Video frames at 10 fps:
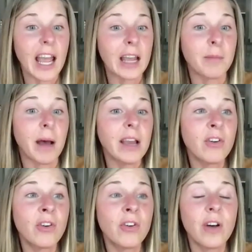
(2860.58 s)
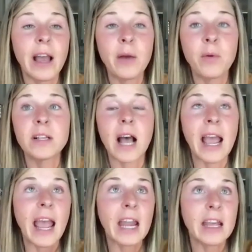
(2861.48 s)
And Michael, I
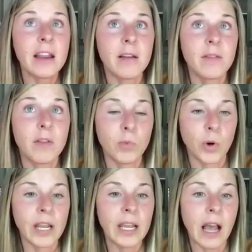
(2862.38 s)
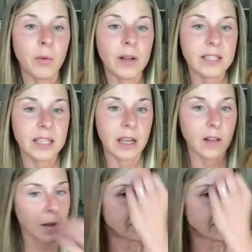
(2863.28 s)
had it the morning I went to get
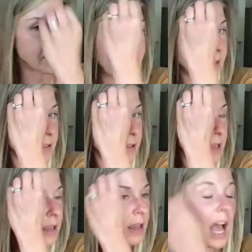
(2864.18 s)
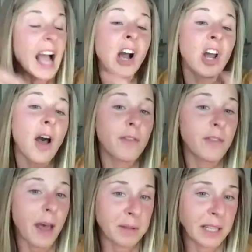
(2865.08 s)
on the plane. I got off of
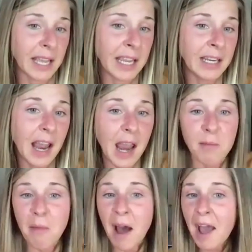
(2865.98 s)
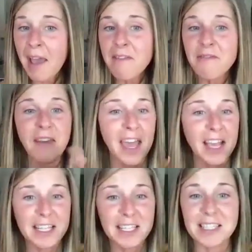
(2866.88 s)
that plane and my
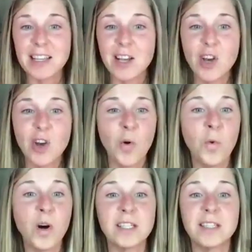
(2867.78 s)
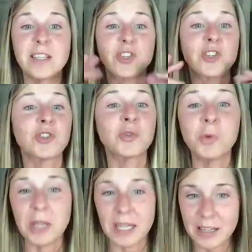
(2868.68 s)
face was
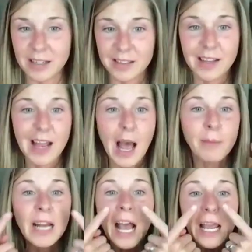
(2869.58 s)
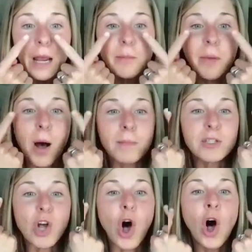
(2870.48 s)
destroyed. I mean, I had
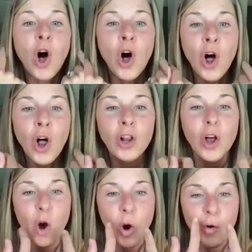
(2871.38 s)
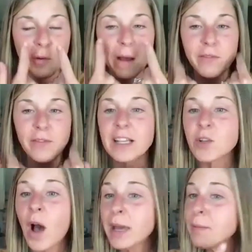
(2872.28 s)
bumps all over my face.
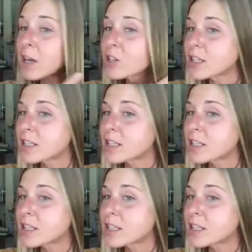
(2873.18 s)
So I am actually